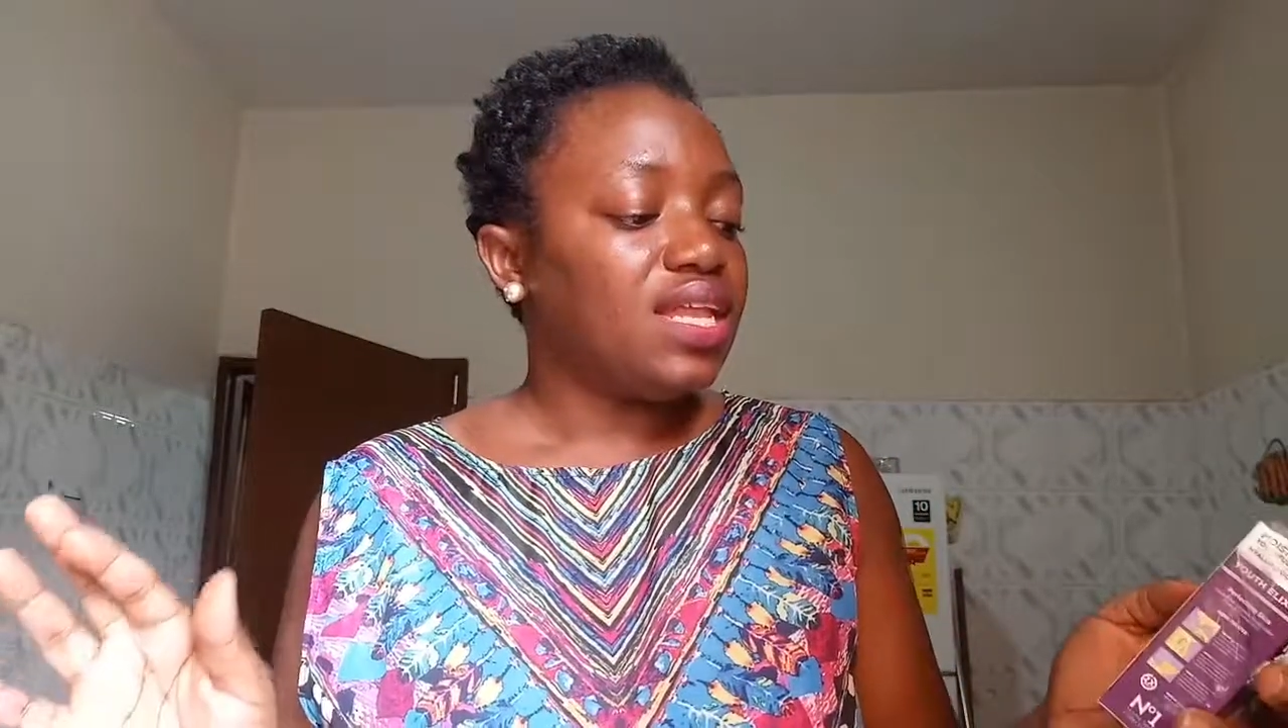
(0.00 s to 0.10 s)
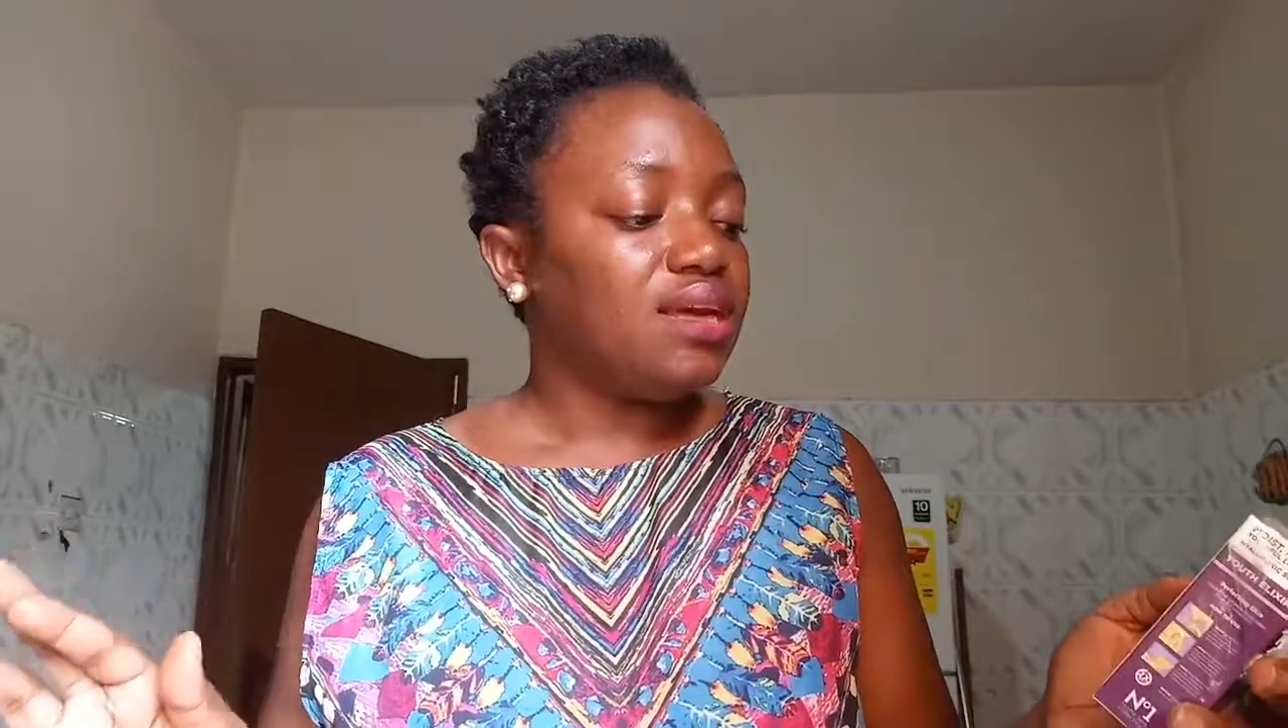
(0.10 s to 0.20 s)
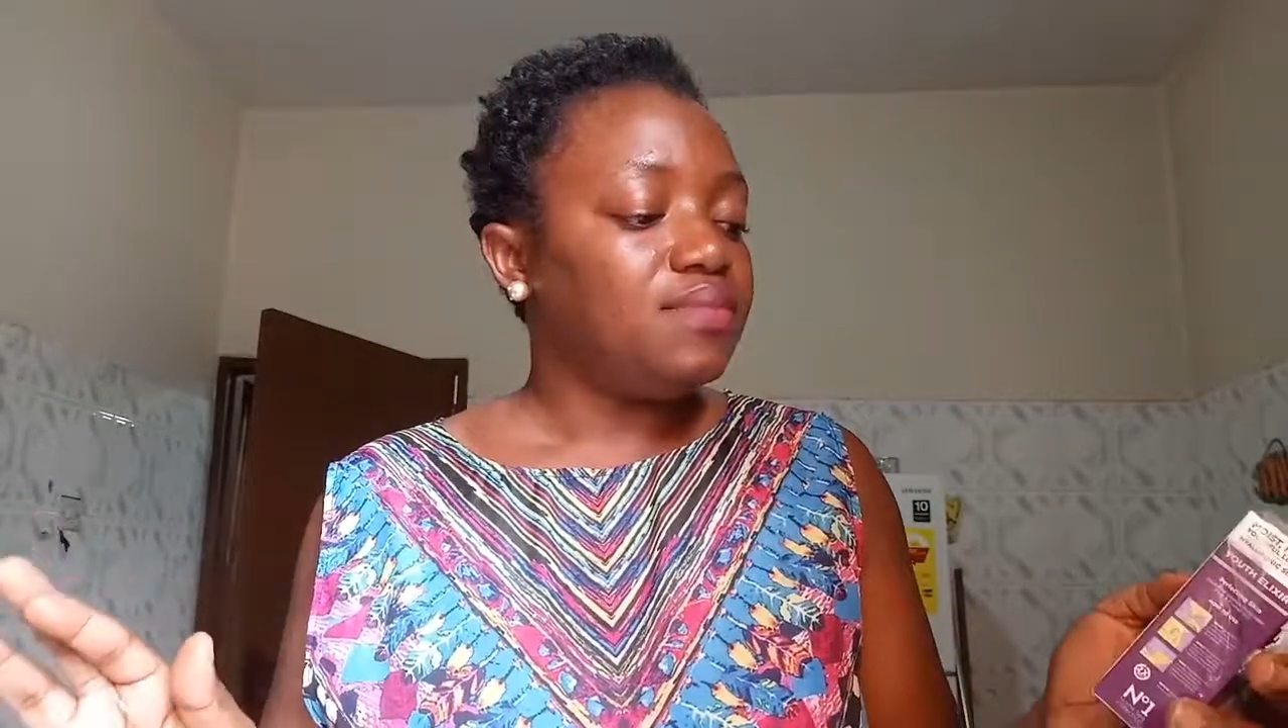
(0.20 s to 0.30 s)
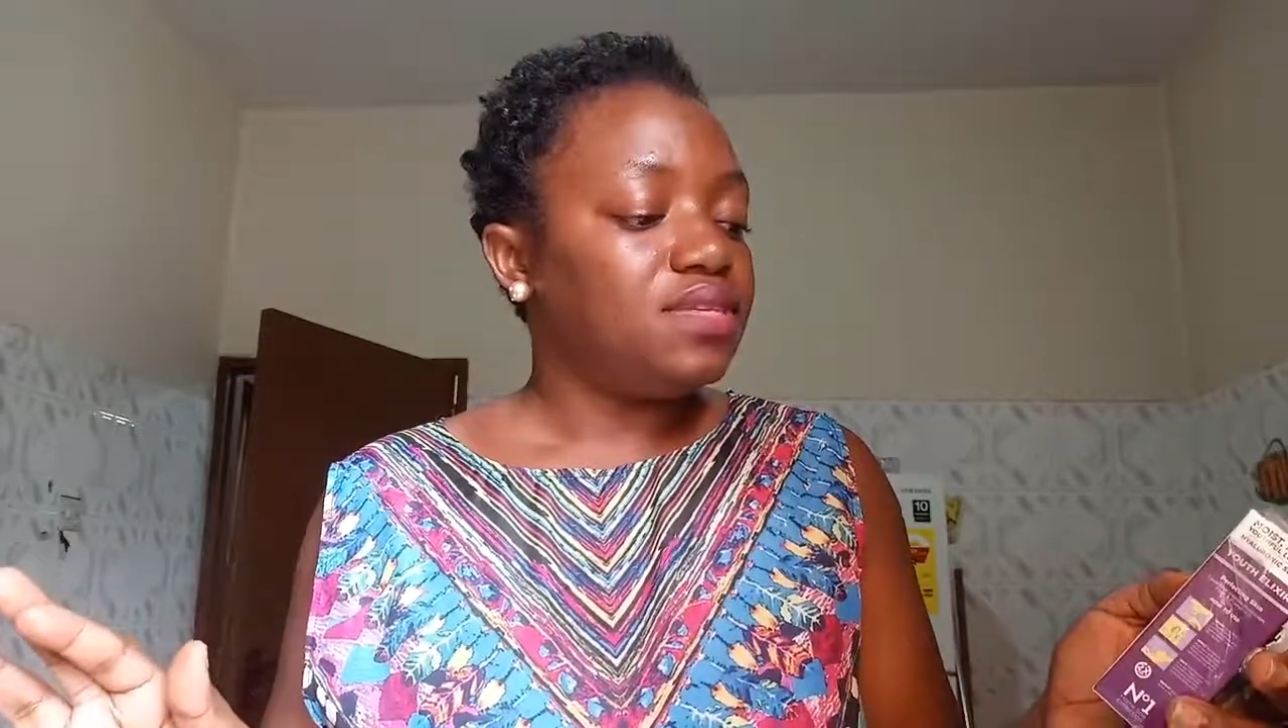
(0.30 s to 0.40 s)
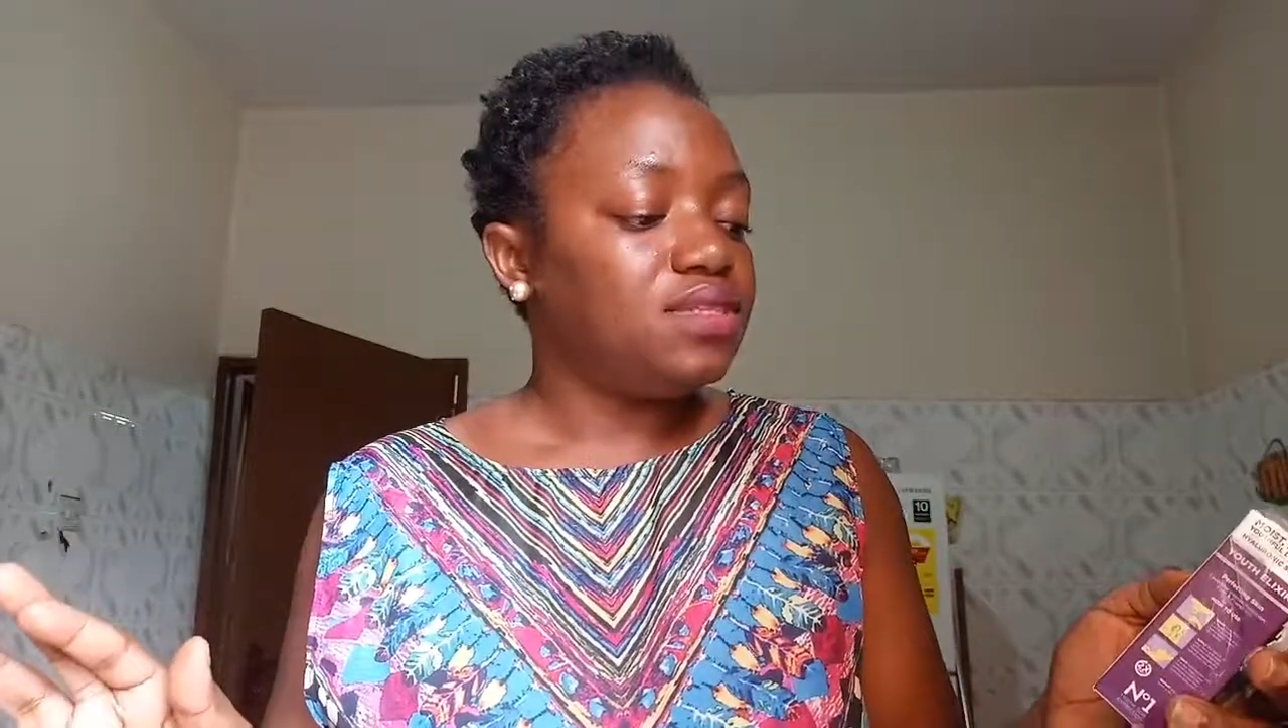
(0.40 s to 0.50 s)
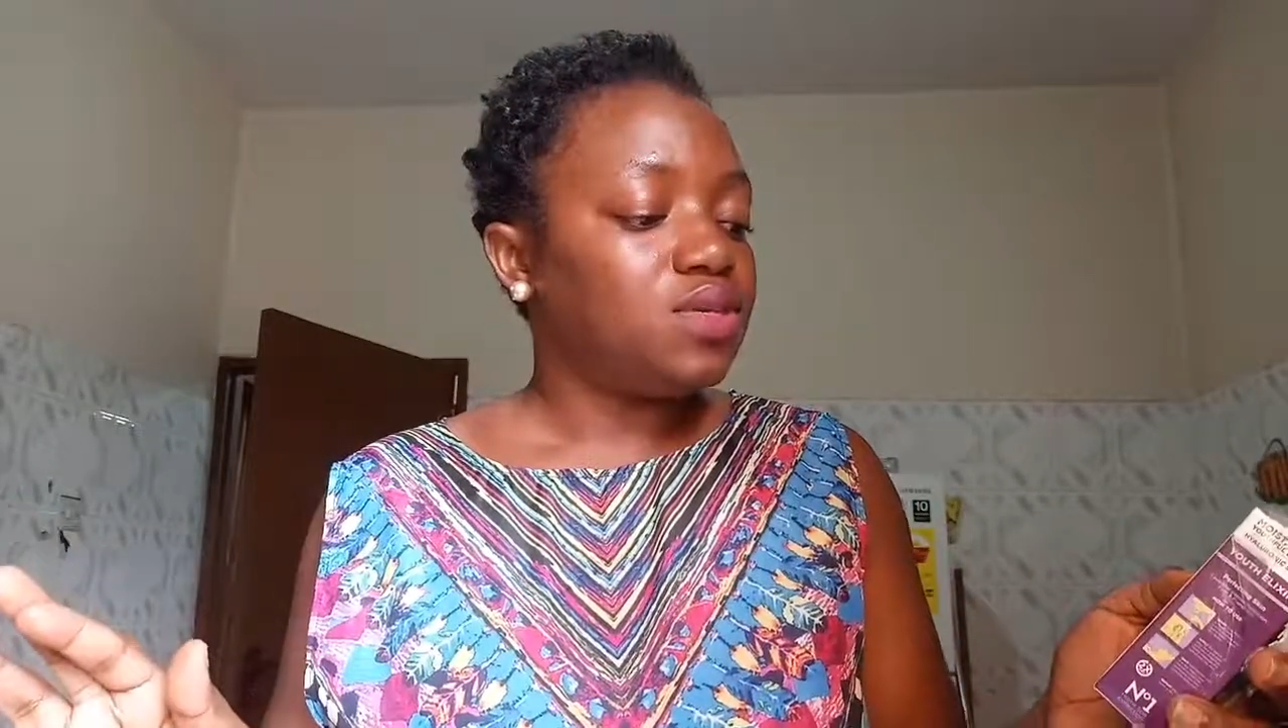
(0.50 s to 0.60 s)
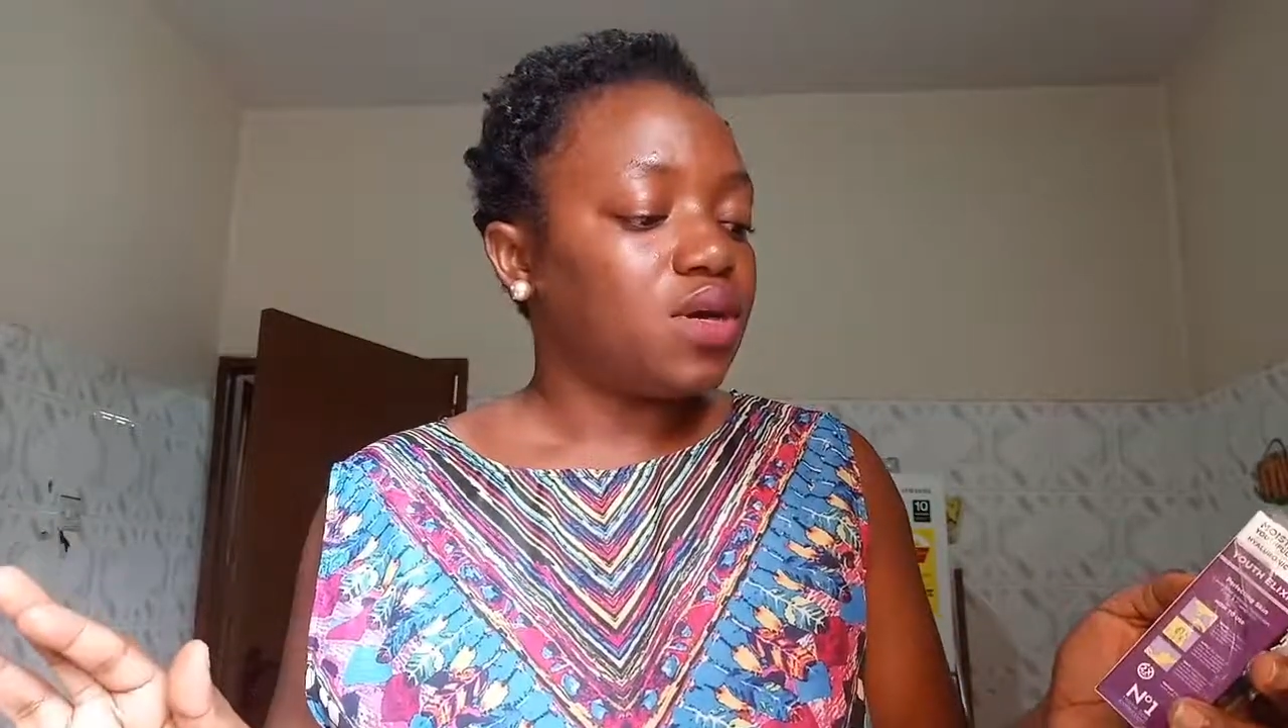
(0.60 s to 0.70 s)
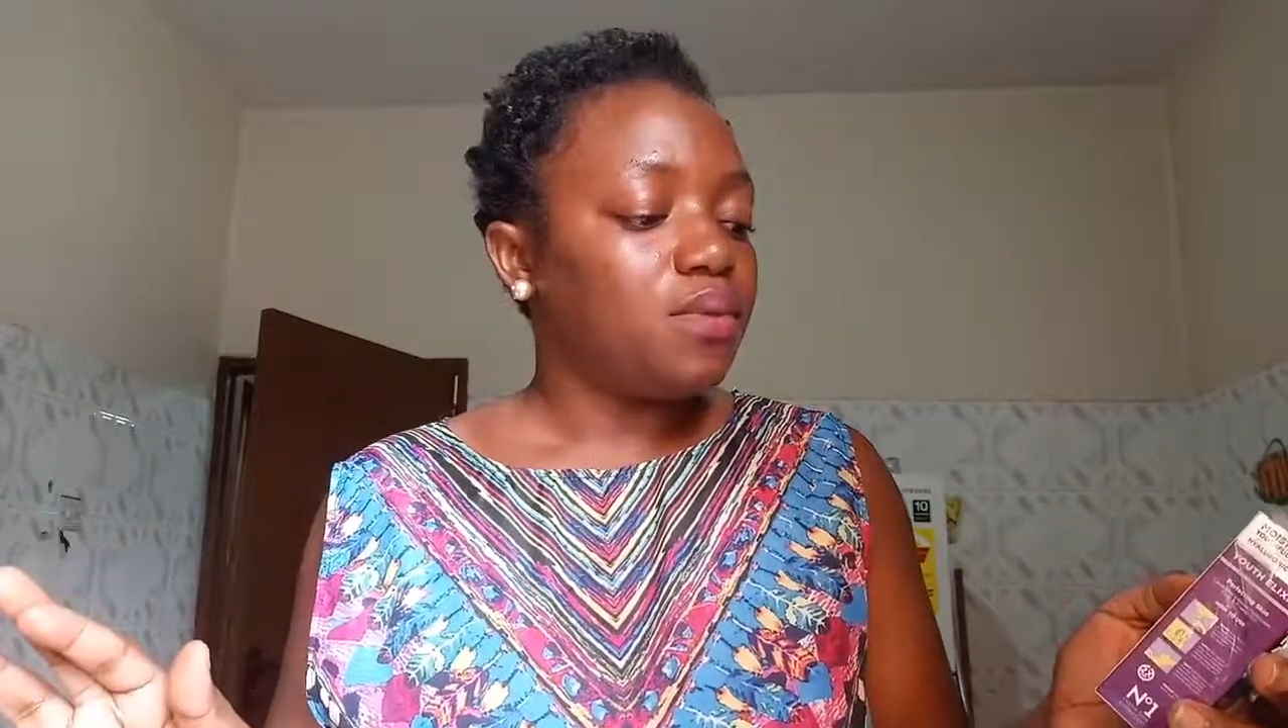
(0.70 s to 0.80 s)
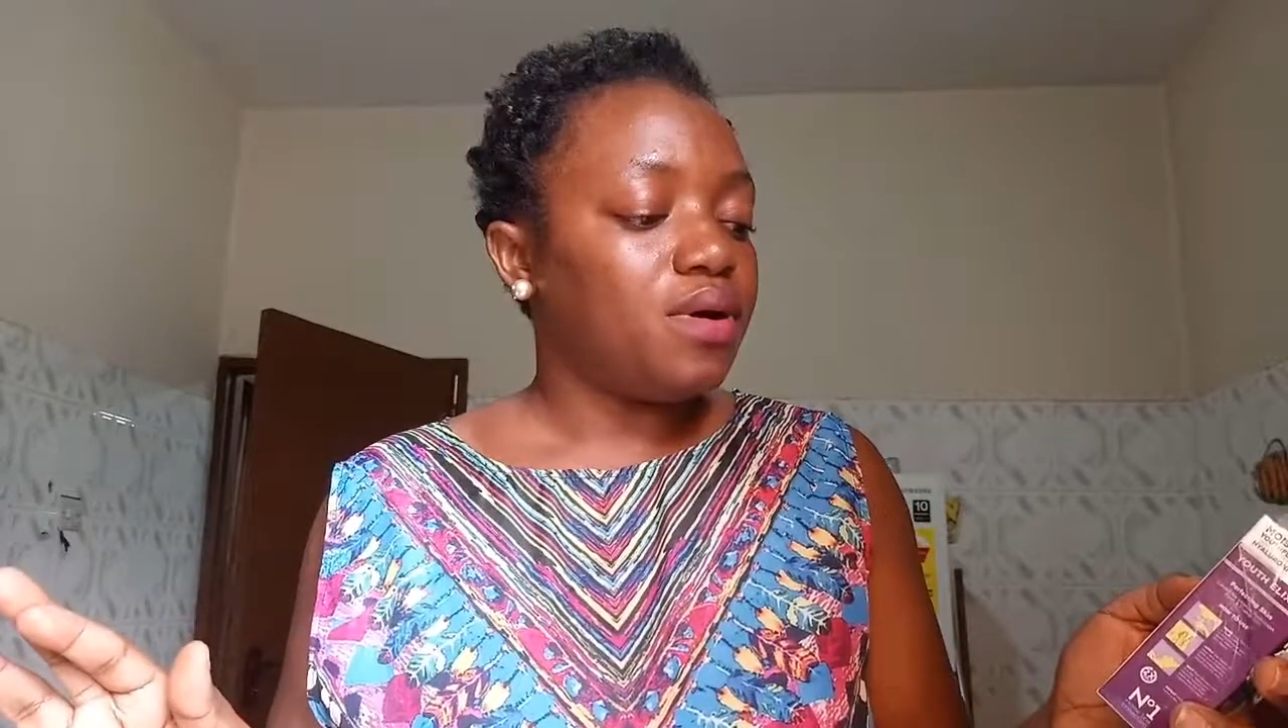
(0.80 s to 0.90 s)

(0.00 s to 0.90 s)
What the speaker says: let me talk